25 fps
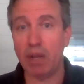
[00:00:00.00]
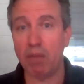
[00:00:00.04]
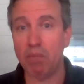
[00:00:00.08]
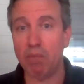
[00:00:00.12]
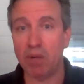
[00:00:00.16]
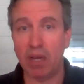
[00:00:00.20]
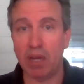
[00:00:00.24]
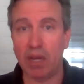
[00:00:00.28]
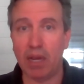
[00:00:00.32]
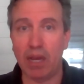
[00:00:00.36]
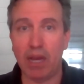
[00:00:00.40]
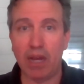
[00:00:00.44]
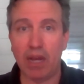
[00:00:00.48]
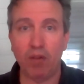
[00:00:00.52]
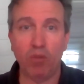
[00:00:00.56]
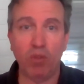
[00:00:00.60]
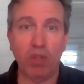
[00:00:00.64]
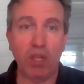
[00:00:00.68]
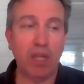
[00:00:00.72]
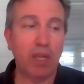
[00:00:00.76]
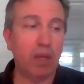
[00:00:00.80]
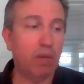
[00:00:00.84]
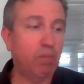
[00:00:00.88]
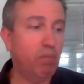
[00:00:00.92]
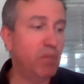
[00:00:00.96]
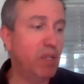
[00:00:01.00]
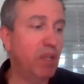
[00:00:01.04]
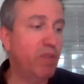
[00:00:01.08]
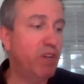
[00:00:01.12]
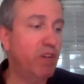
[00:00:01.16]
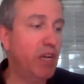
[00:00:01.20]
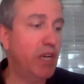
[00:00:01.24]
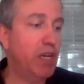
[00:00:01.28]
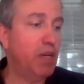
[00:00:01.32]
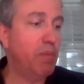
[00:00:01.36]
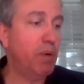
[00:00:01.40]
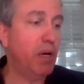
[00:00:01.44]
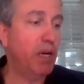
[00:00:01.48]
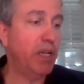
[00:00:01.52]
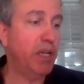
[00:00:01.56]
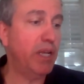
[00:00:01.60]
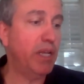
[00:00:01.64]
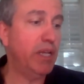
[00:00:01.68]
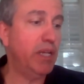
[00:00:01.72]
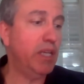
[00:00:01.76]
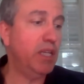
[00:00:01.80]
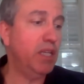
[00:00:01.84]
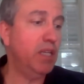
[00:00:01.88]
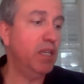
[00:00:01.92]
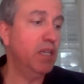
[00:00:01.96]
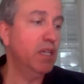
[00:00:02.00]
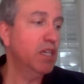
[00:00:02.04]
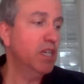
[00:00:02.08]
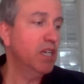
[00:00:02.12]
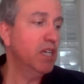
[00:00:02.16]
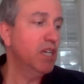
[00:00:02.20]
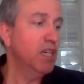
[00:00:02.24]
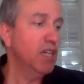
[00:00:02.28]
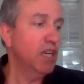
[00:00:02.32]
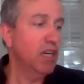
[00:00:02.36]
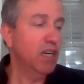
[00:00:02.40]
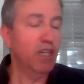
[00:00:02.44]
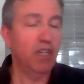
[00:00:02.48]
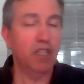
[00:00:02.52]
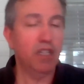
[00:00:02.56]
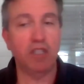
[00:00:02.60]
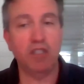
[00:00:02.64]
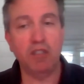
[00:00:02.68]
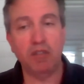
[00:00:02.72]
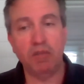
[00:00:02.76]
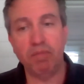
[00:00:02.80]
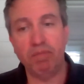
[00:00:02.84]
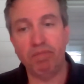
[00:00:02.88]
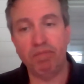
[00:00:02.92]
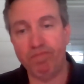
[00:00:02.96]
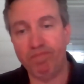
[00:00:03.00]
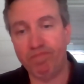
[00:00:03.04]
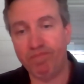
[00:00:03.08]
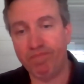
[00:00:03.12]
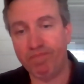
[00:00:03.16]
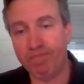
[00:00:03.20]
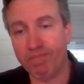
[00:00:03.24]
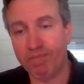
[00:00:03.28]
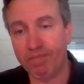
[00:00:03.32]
I don't think I'm giving anybody um,